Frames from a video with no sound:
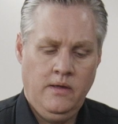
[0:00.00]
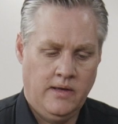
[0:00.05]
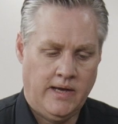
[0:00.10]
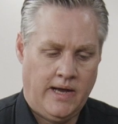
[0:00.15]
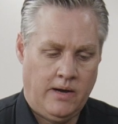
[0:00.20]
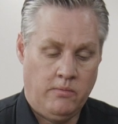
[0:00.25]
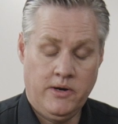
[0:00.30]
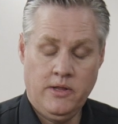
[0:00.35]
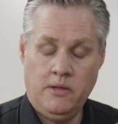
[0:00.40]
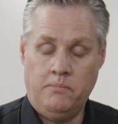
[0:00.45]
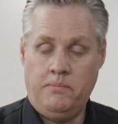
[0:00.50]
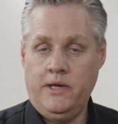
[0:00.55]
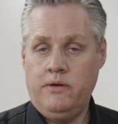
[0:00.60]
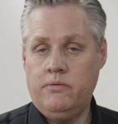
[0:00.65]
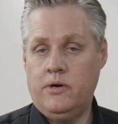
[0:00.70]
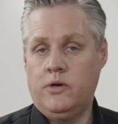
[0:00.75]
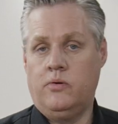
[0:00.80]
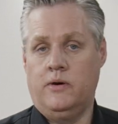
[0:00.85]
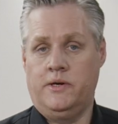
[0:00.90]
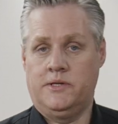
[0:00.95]
One of the big
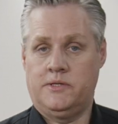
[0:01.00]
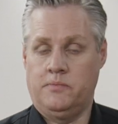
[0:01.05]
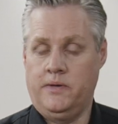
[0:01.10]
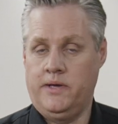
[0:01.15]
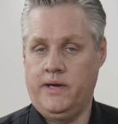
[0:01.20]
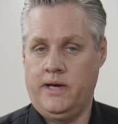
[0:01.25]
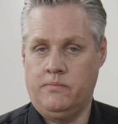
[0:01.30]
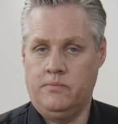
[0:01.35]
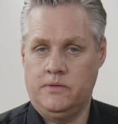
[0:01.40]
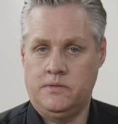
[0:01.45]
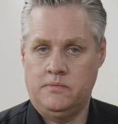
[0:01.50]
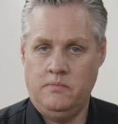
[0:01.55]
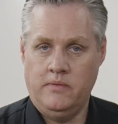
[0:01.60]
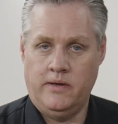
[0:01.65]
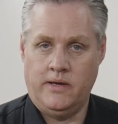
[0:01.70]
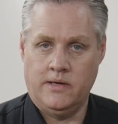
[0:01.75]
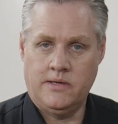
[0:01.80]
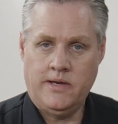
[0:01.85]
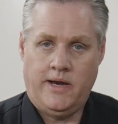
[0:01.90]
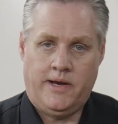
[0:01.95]
requests we had was
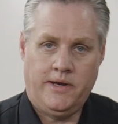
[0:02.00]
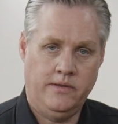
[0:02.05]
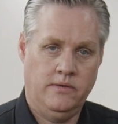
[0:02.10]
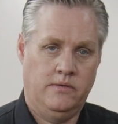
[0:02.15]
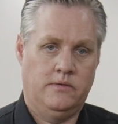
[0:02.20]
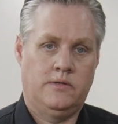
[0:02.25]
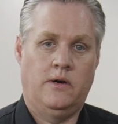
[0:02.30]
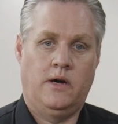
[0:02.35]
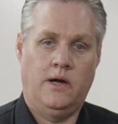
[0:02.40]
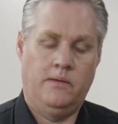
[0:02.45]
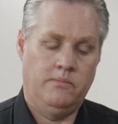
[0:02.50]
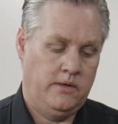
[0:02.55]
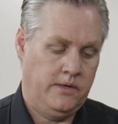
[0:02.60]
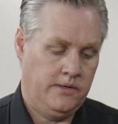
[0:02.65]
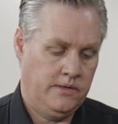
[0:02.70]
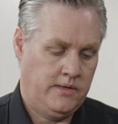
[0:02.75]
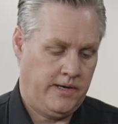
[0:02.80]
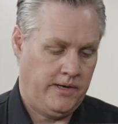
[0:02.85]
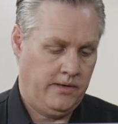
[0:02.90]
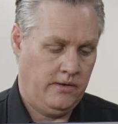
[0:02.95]
cutting the timeline,
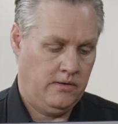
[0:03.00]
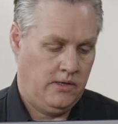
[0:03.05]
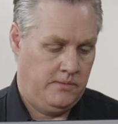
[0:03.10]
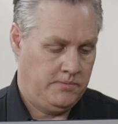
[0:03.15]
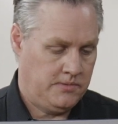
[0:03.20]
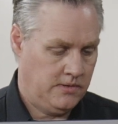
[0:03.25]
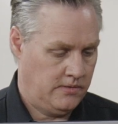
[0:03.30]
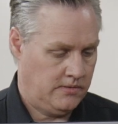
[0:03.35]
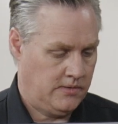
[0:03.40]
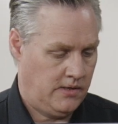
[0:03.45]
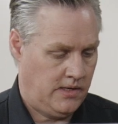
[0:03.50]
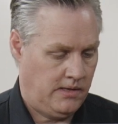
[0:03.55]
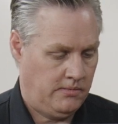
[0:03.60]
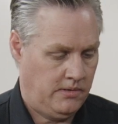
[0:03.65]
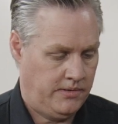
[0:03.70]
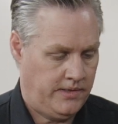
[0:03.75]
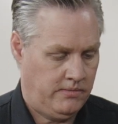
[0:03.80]
cutting clips in the timeline.